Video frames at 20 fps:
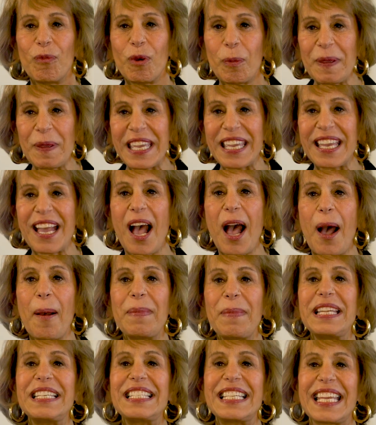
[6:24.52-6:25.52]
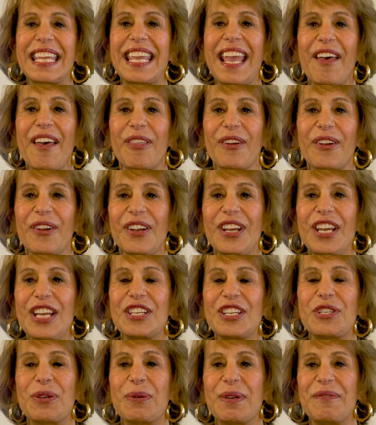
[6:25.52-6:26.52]
will be coming together
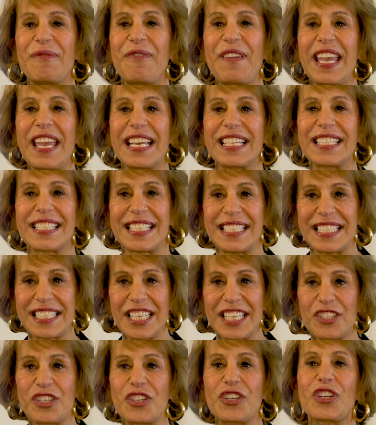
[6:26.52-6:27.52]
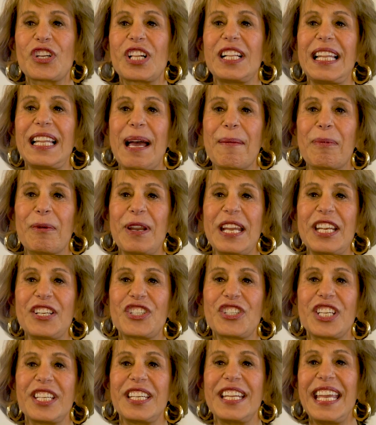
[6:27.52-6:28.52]
to advance digital
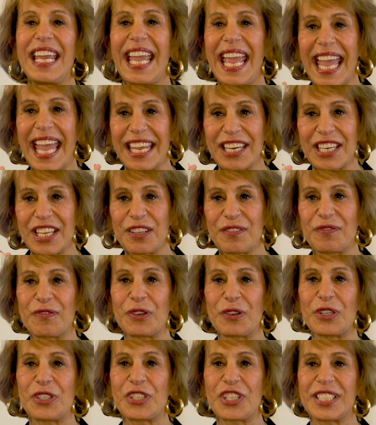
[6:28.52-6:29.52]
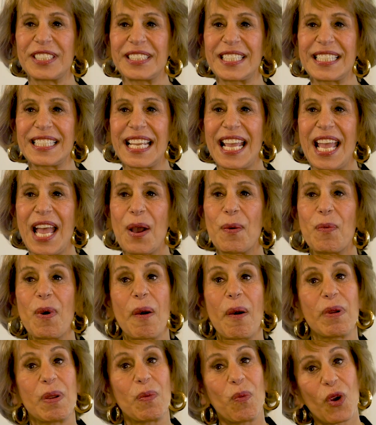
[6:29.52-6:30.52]
collaboration and convergence
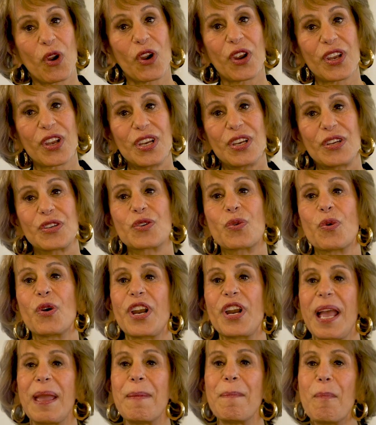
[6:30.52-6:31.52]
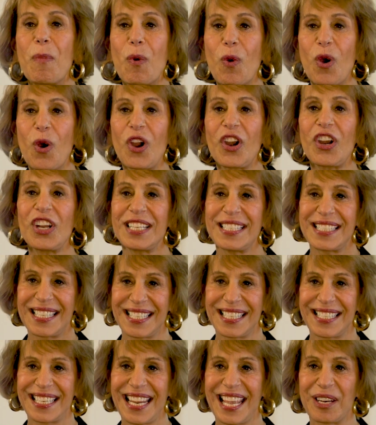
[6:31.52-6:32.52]
while we work toward a more
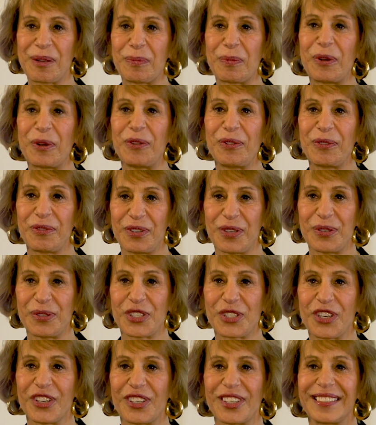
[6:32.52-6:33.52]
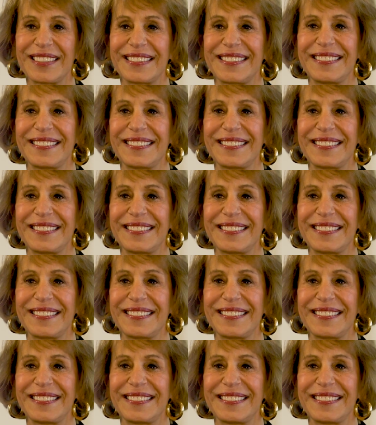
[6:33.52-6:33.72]
sustainable future.